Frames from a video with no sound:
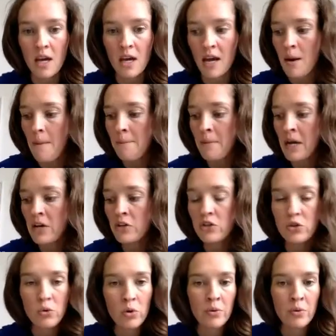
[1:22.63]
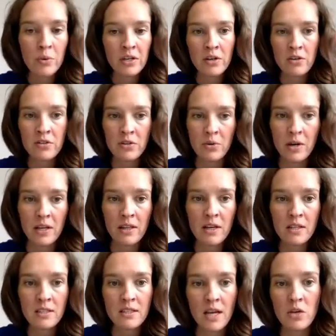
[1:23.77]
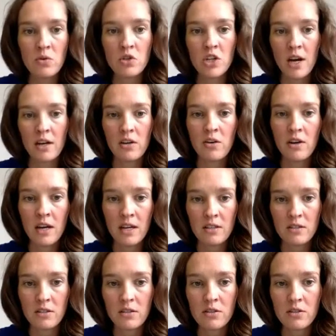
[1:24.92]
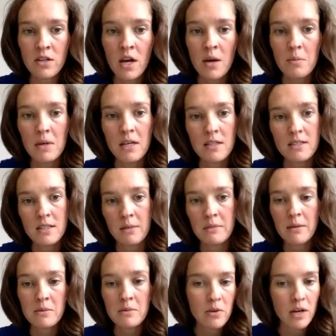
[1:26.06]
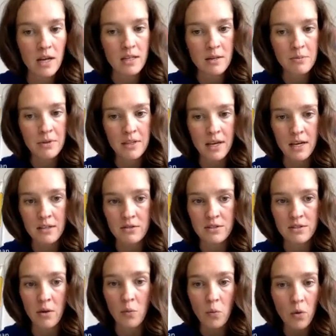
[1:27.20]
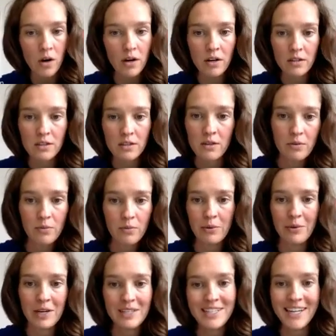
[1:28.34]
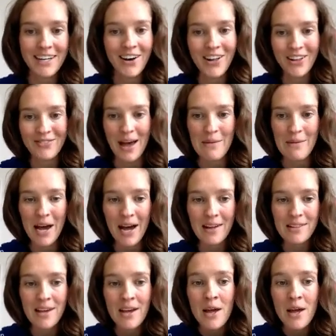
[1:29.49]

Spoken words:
Okay, make sure when you're doing this that you check your answers, because sometimes we'll end up with answers that work when we did all of that math,